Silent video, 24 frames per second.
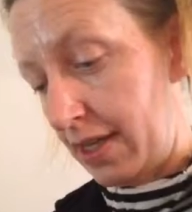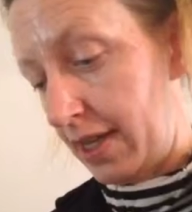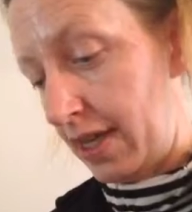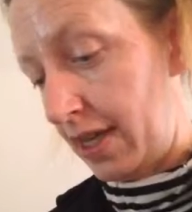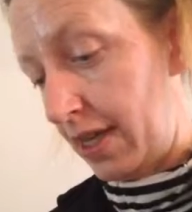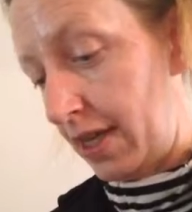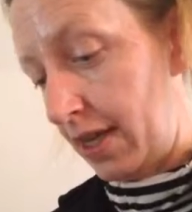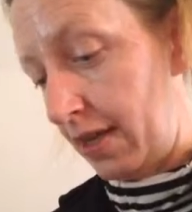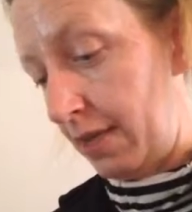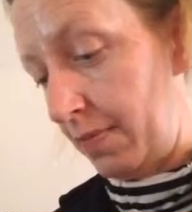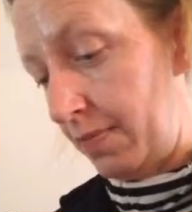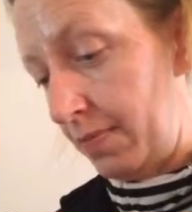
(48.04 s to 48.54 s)

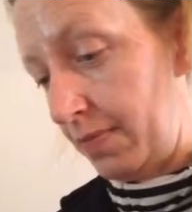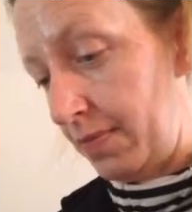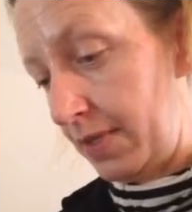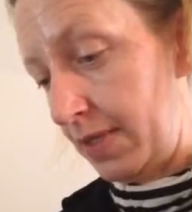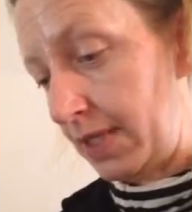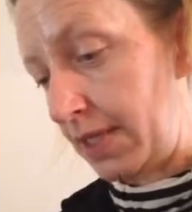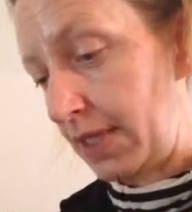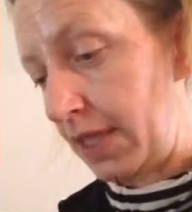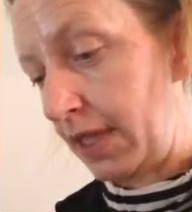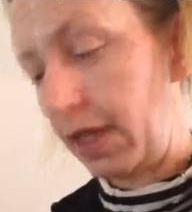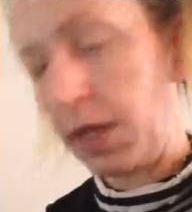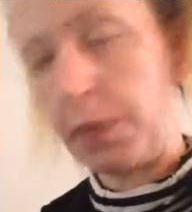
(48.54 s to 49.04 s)

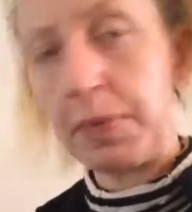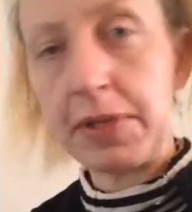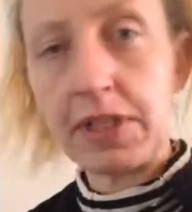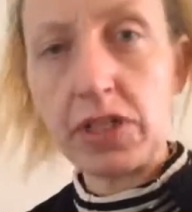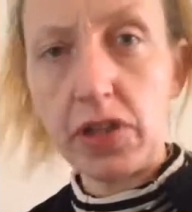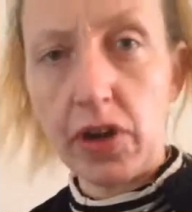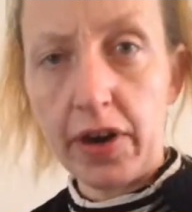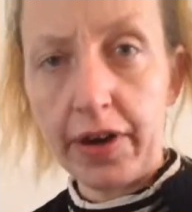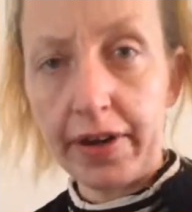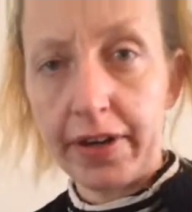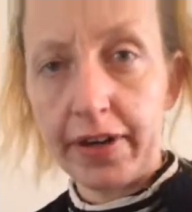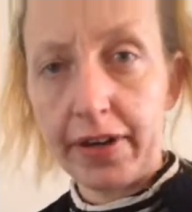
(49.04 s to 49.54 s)
It's a little bit
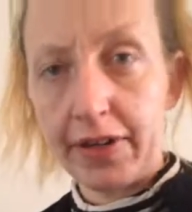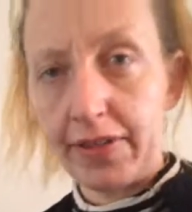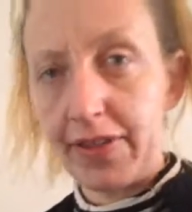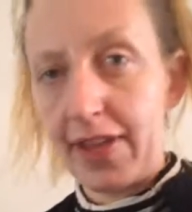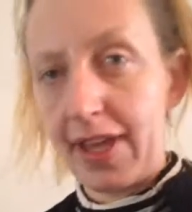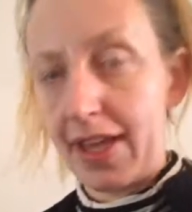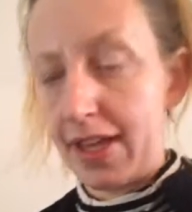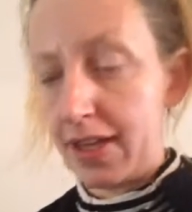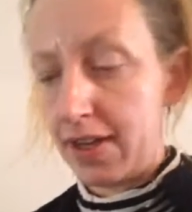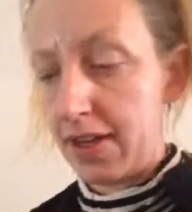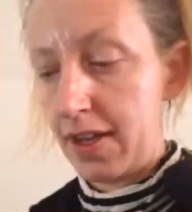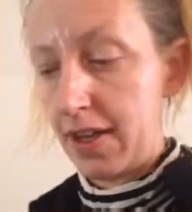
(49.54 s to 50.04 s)
darker
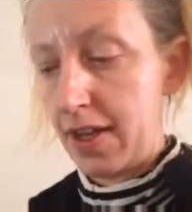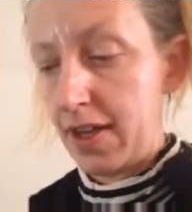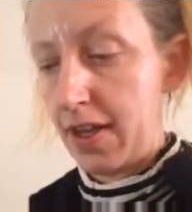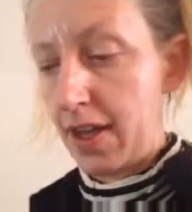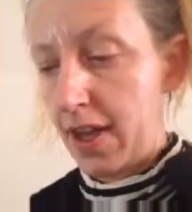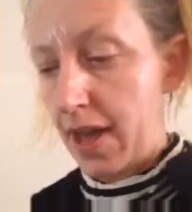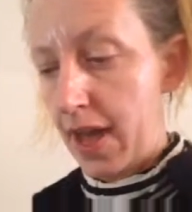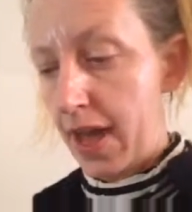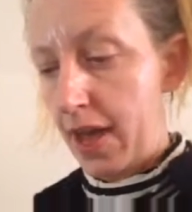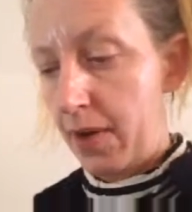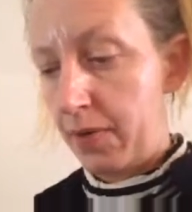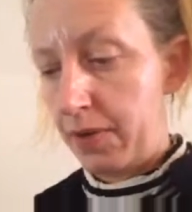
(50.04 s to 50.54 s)
than
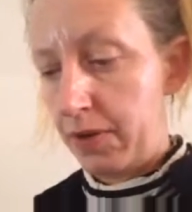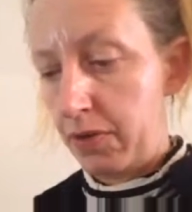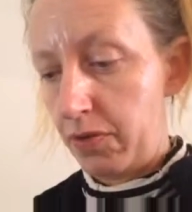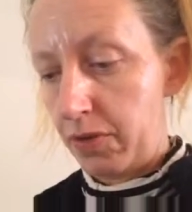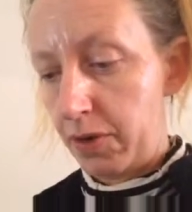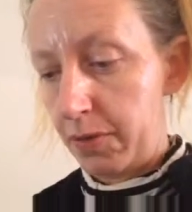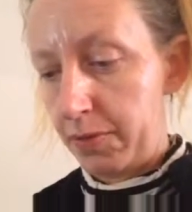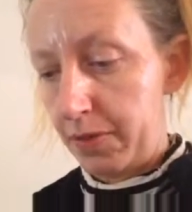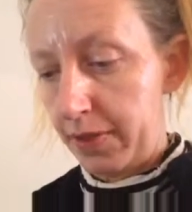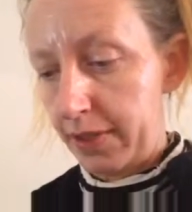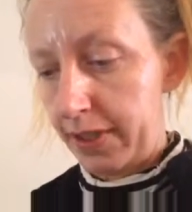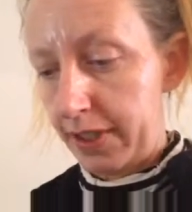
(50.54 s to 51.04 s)
I would
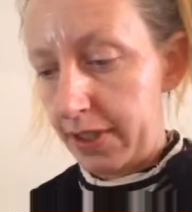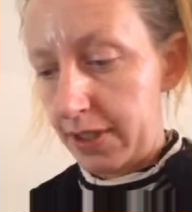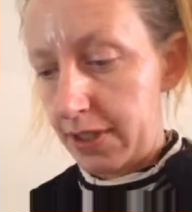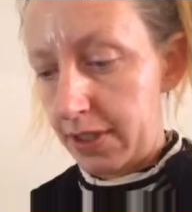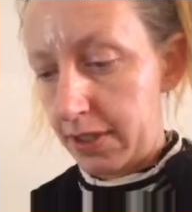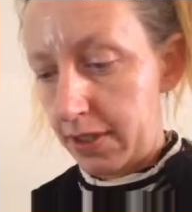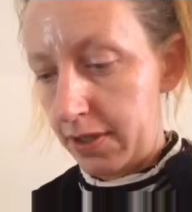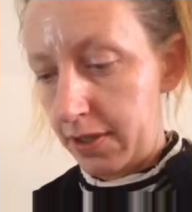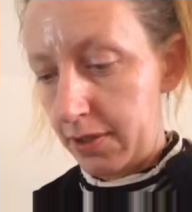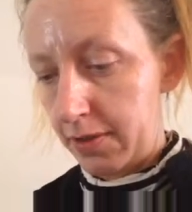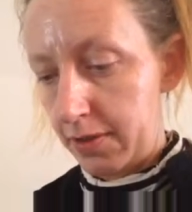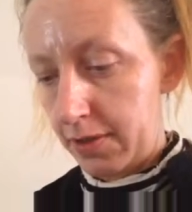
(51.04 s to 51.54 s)
normally
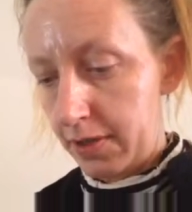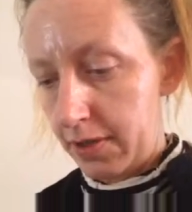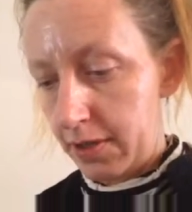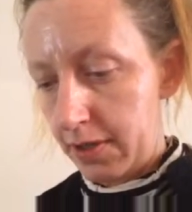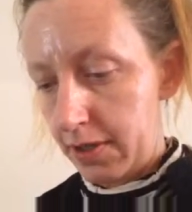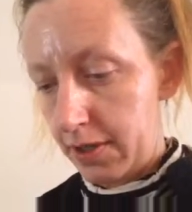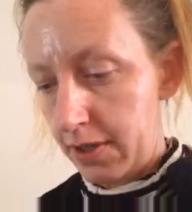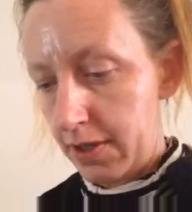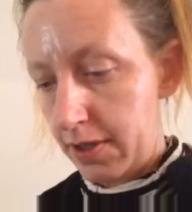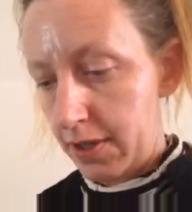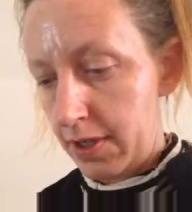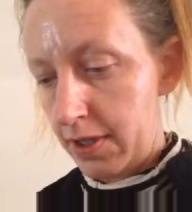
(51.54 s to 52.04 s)
do.
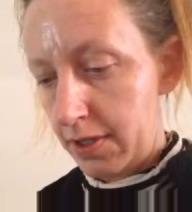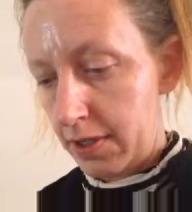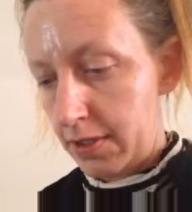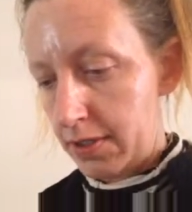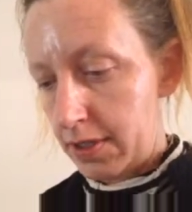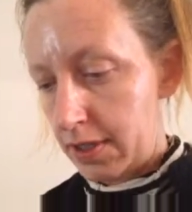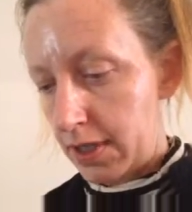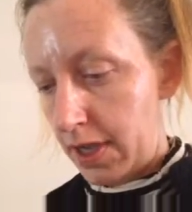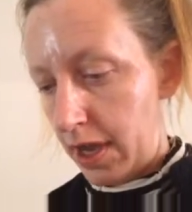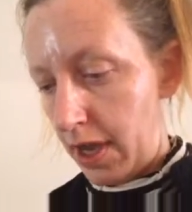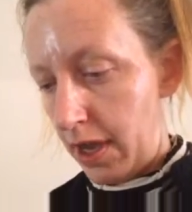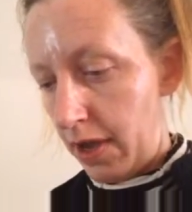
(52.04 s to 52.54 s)

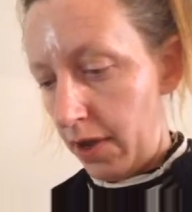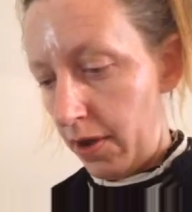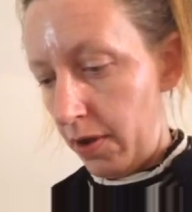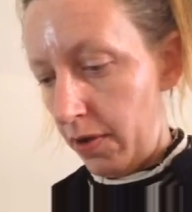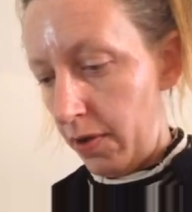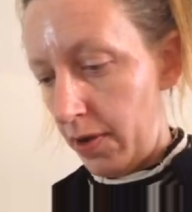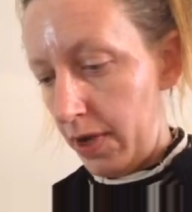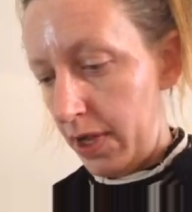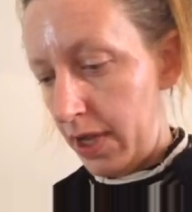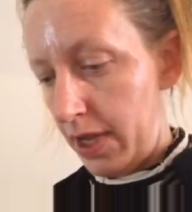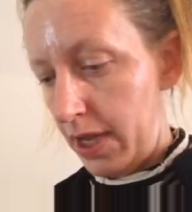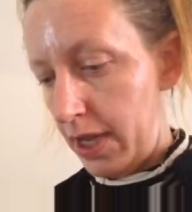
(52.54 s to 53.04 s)

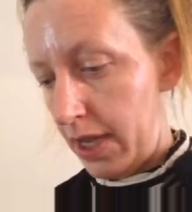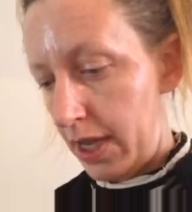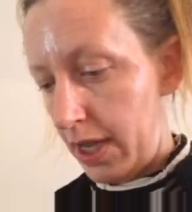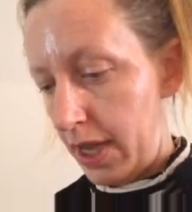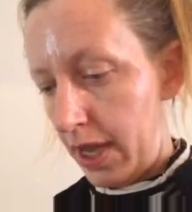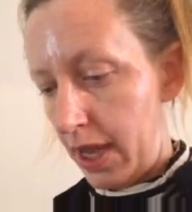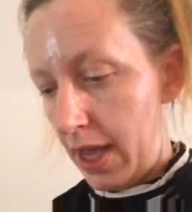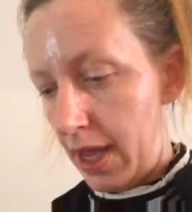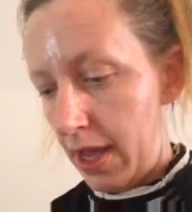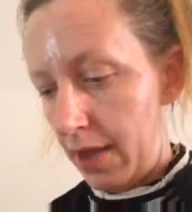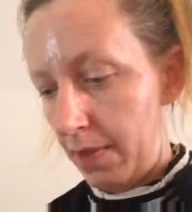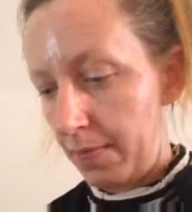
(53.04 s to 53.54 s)
So
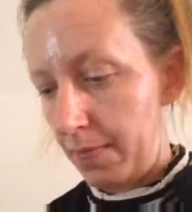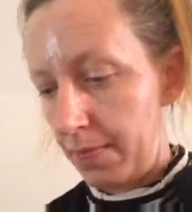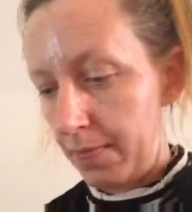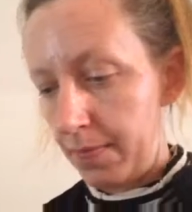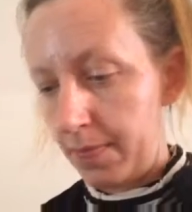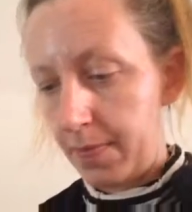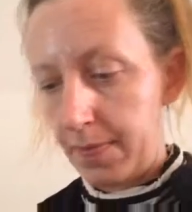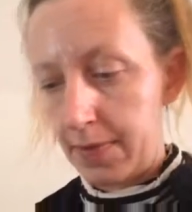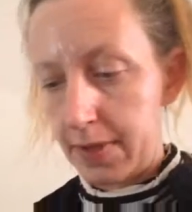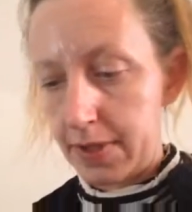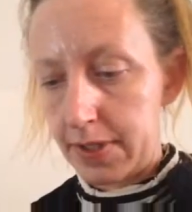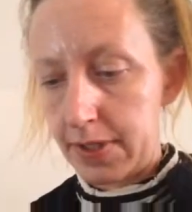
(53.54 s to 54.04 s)

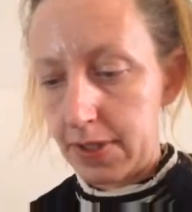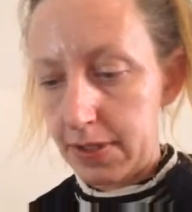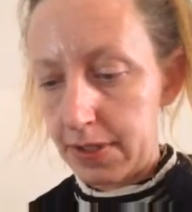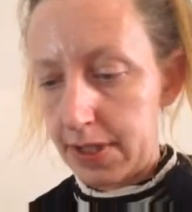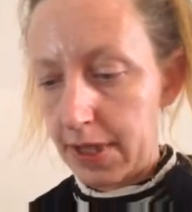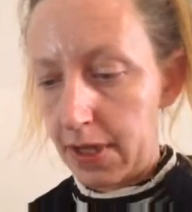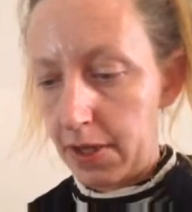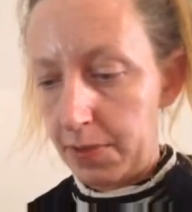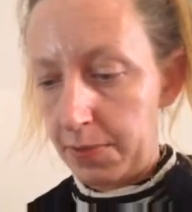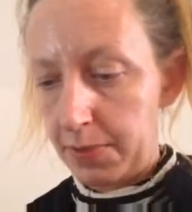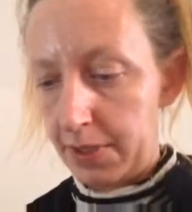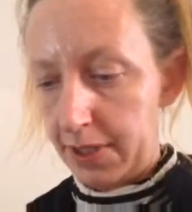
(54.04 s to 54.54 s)
as soon as
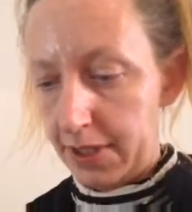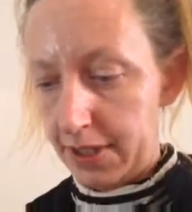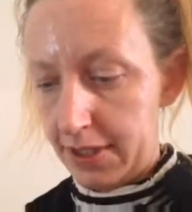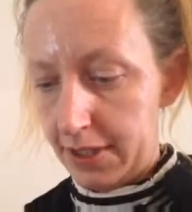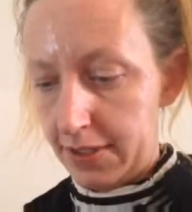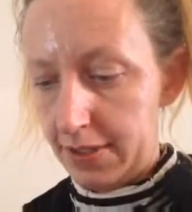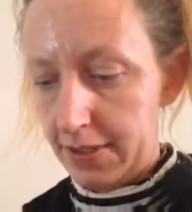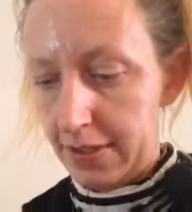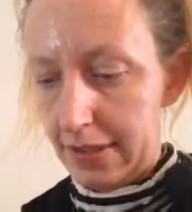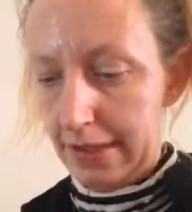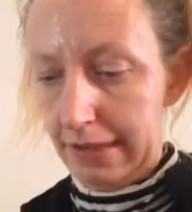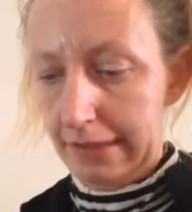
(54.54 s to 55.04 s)
I open this,